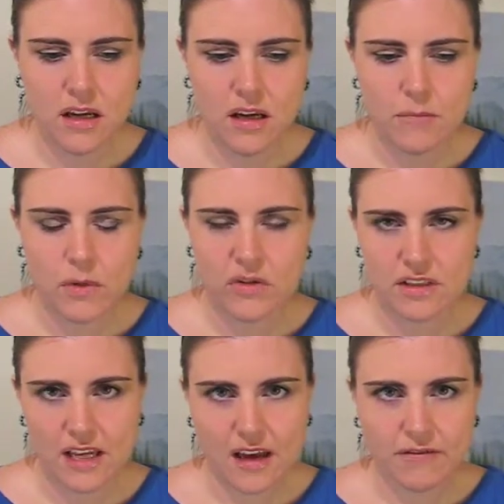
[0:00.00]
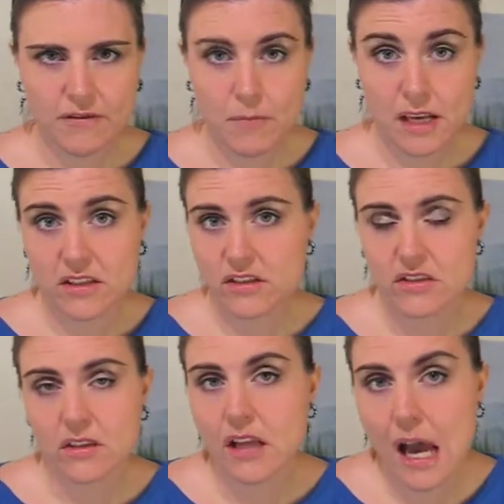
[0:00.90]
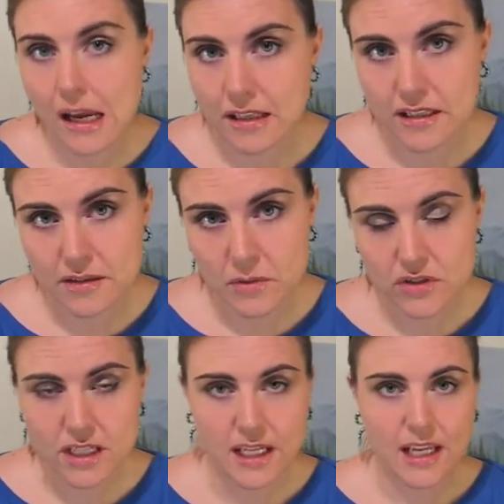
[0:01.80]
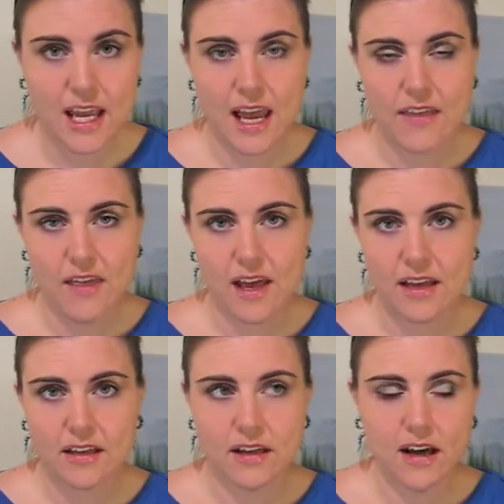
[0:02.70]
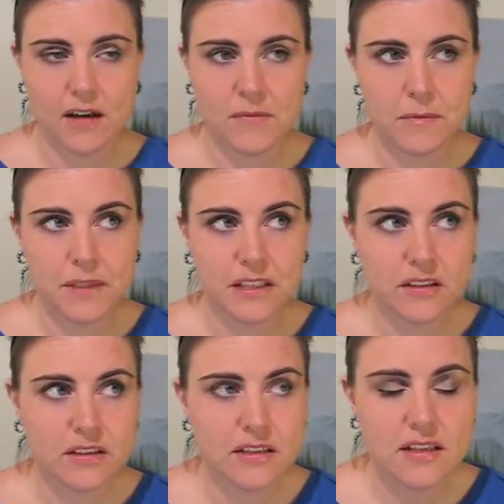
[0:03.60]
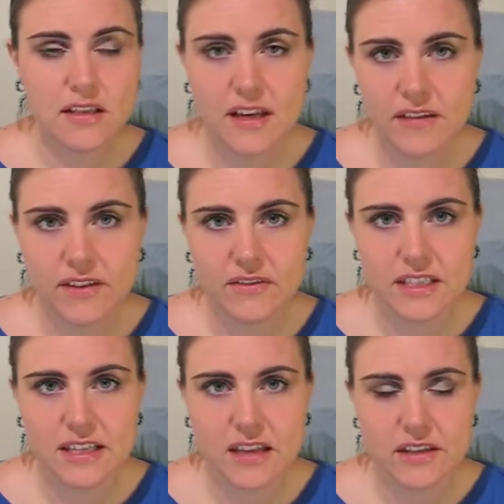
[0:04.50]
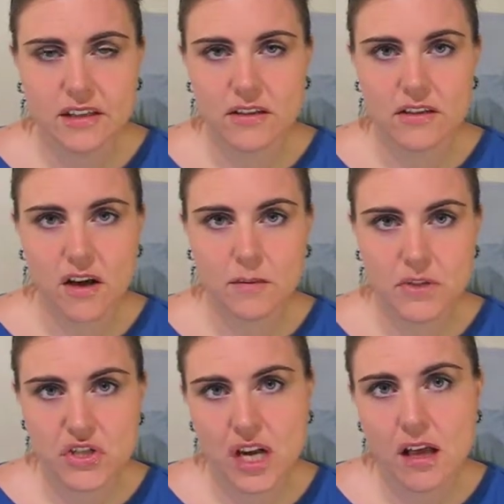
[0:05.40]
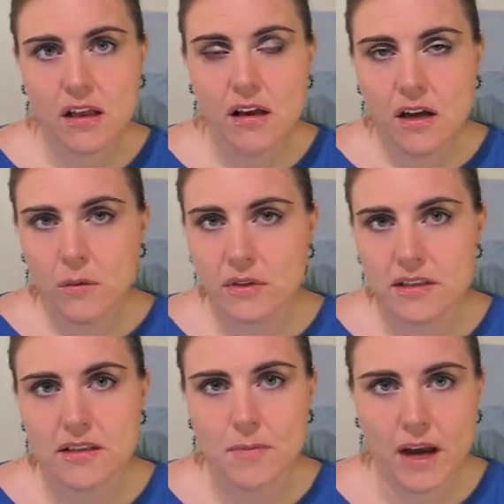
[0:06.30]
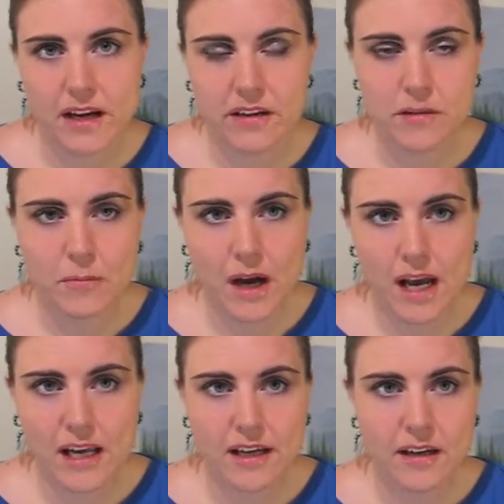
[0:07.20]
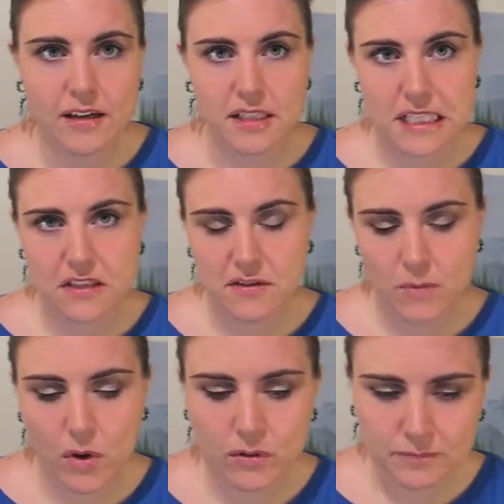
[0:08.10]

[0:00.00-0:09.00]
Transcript: Mos Def mentions her a lot in his music and then um, the Beatles have even said that their song Michelle was inspired by uh, Nina Simone.